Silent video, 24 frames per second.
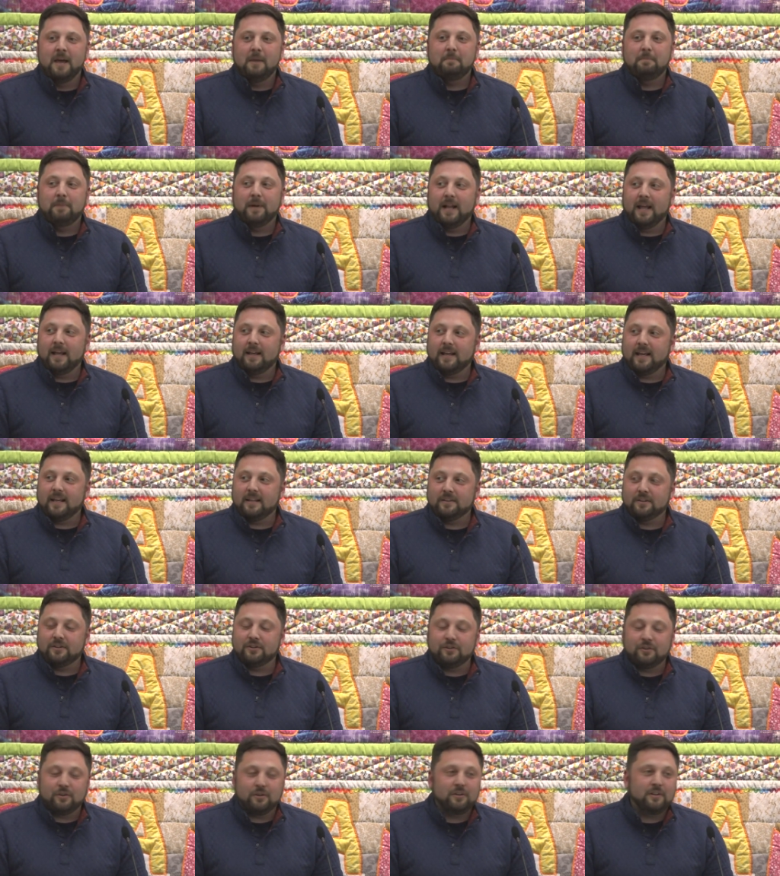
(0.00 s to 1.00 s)
But I can
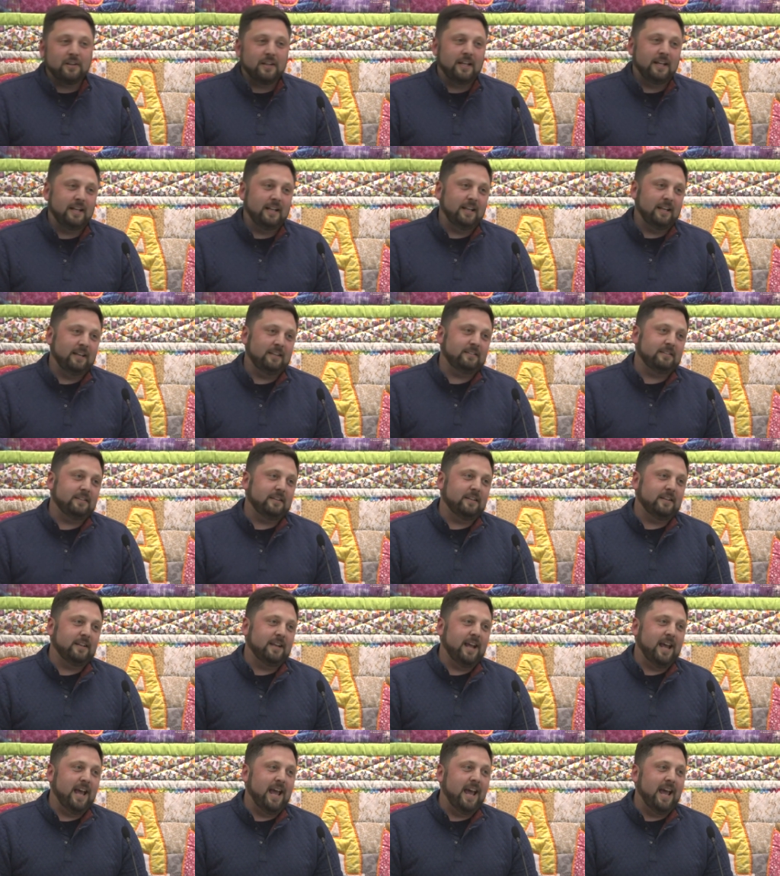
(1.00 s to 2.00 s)
certainly
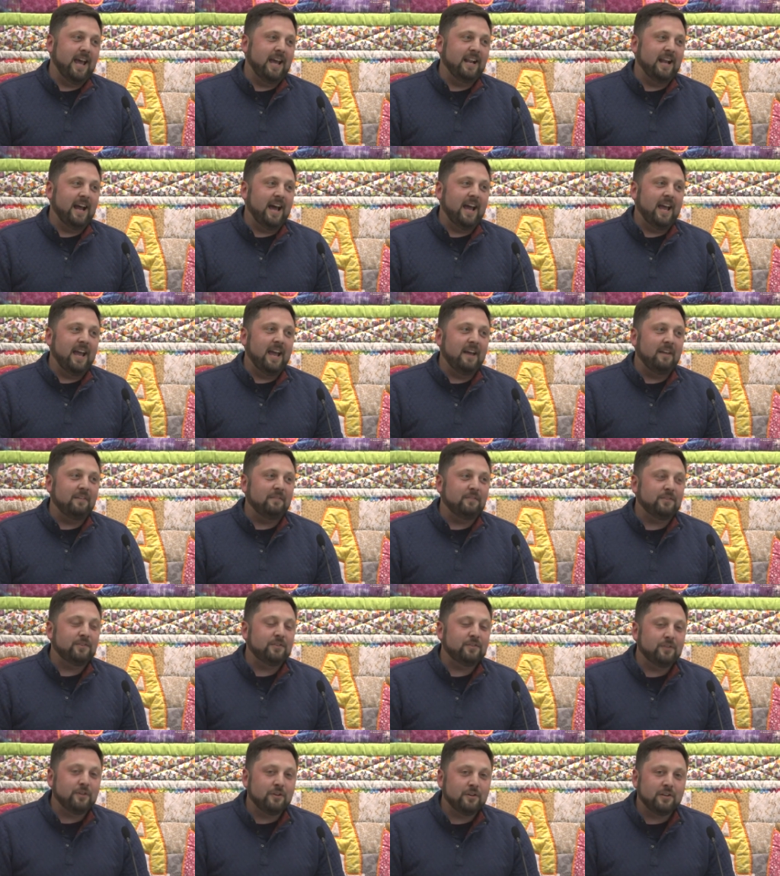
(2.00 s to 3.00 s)
listen, and I have
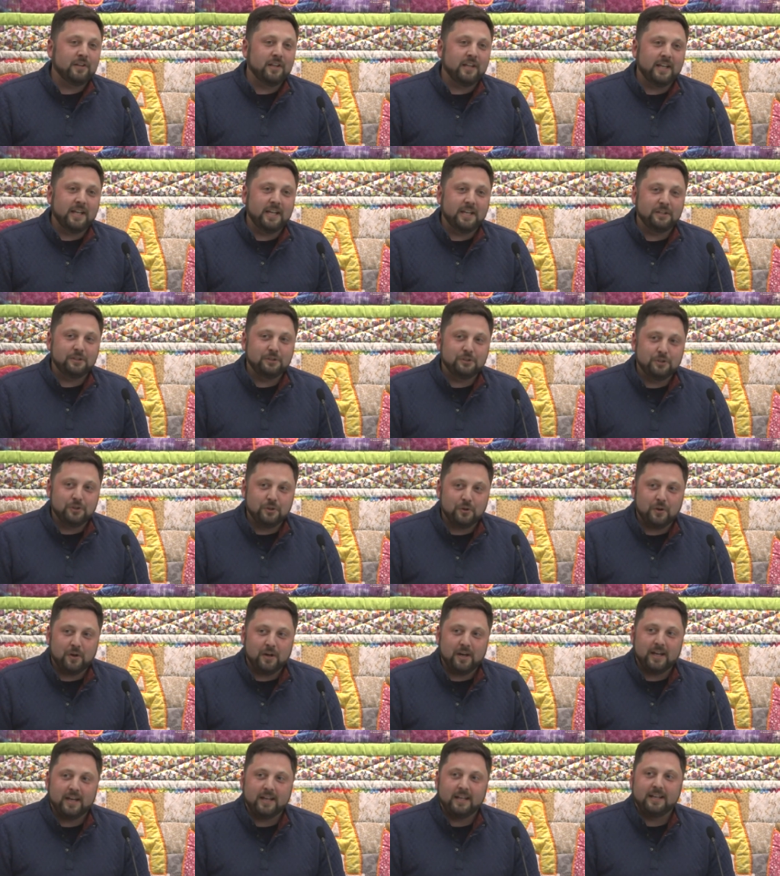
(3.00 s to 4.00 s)
certainly
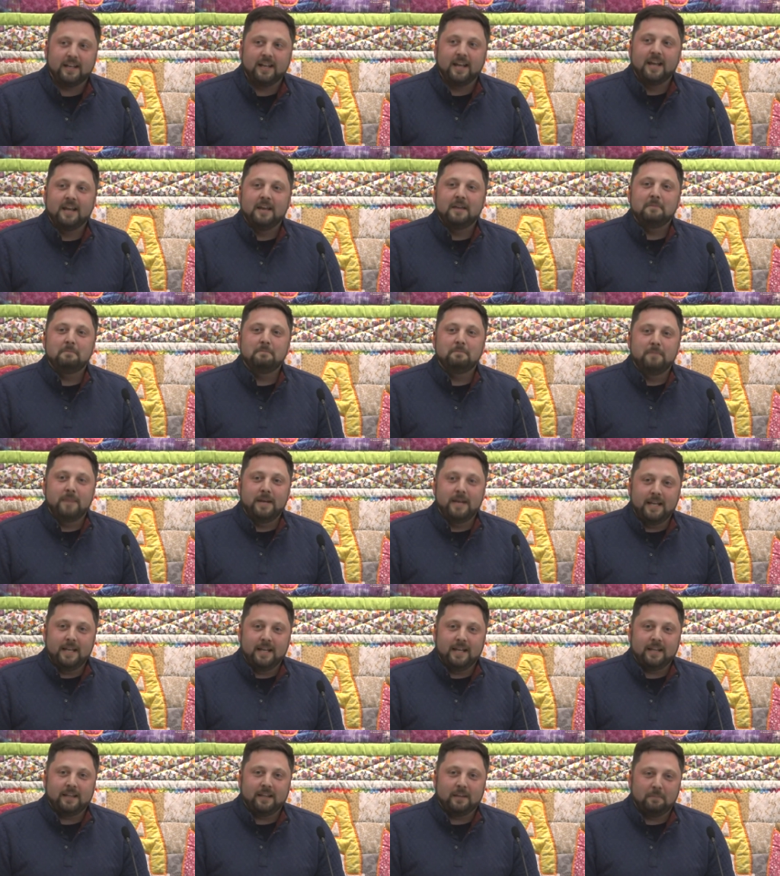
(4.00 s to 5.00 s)
enjoyed
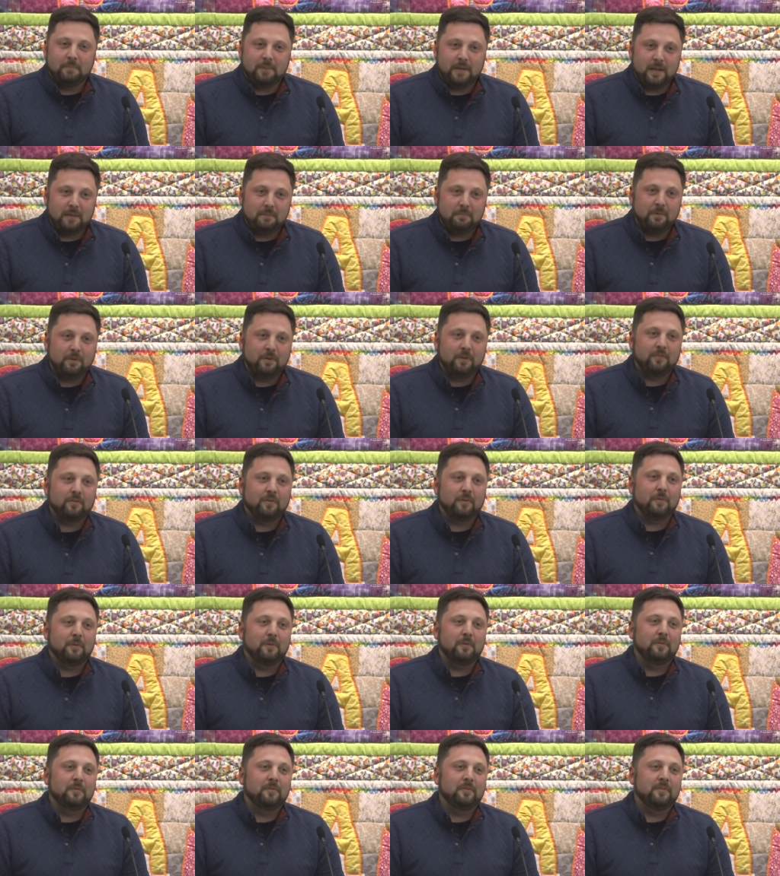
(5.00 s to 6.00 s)
meeting the people from
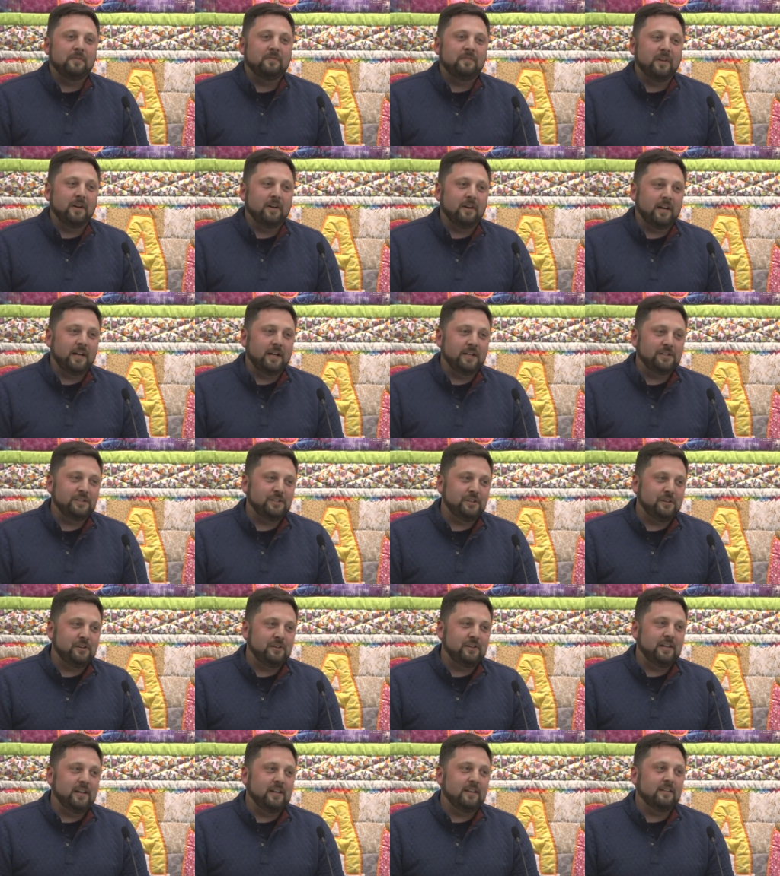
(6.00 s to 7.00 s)
the various
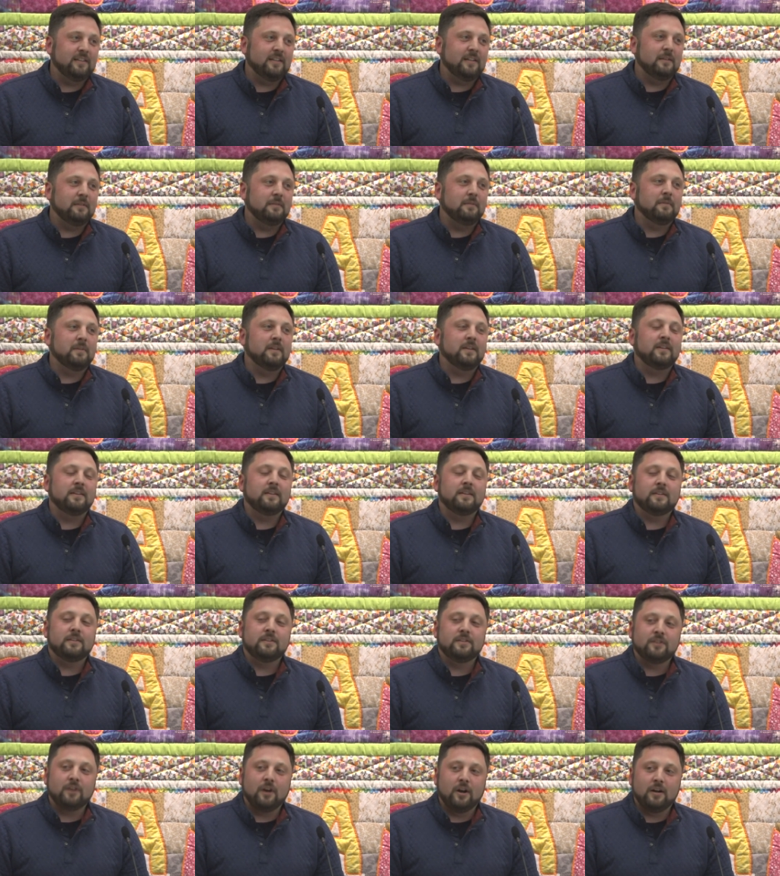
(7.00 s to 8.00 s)
unions and
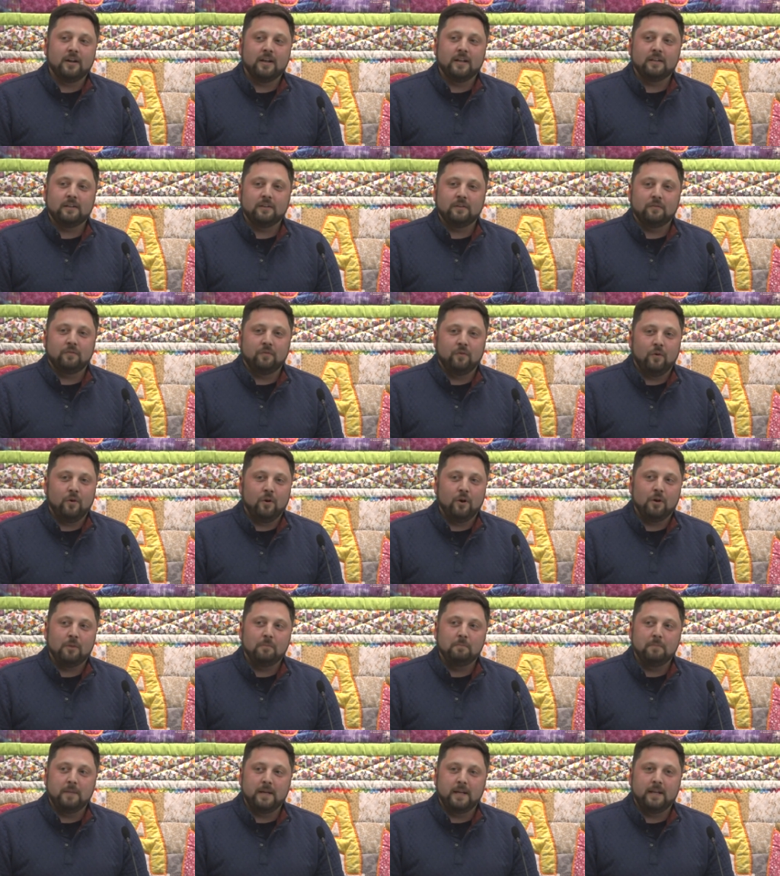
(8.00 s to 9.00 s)
starting to
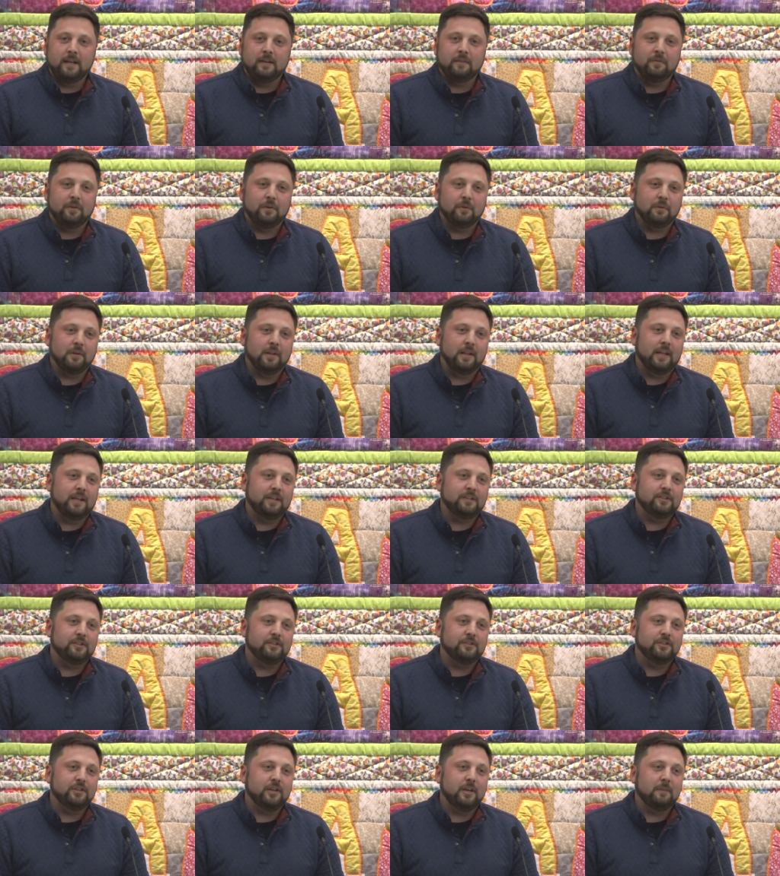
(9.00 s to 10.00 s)
form meaningful
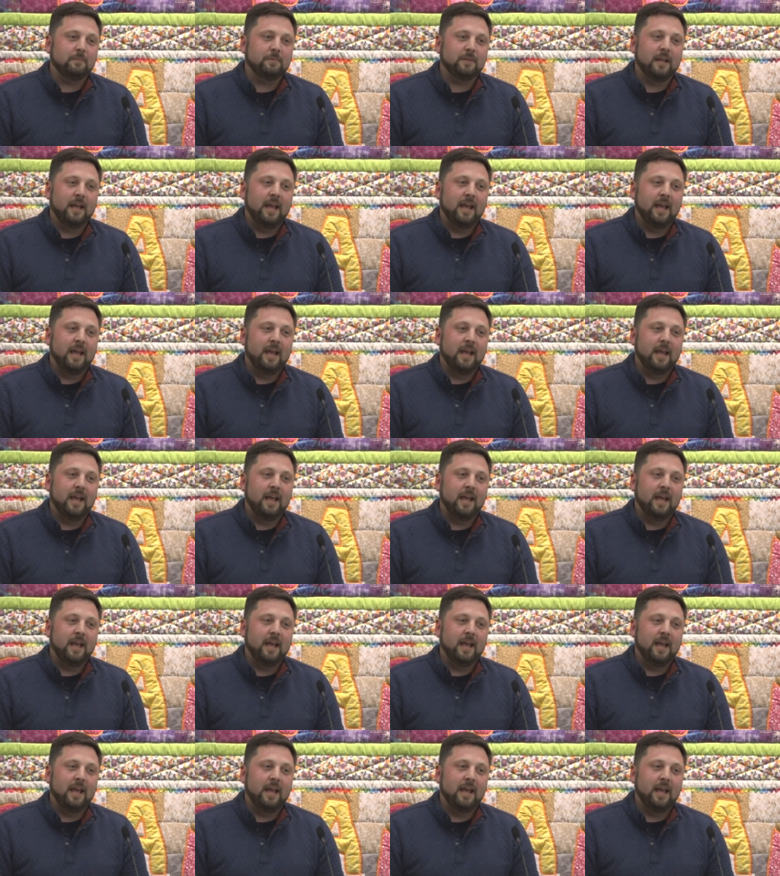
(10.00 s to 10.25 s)
relationships.